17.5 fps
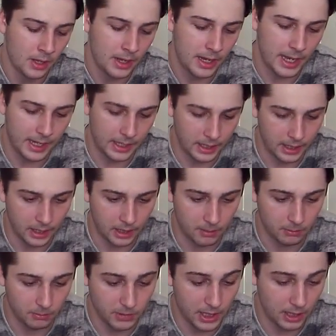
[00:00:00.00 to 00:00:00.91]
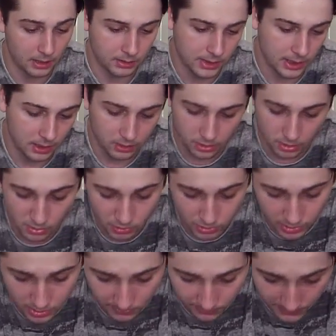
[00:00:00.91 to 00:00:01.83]
And yeah, I'll tell you
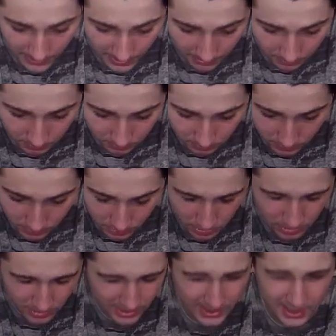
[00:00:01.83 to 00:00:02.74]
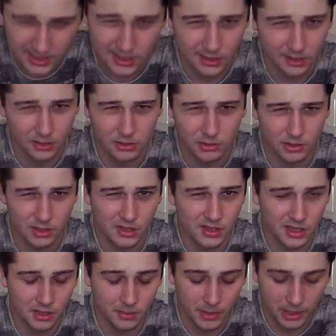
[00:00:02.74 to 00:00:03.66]
nutrients off that. I keep saying nutrients, tell you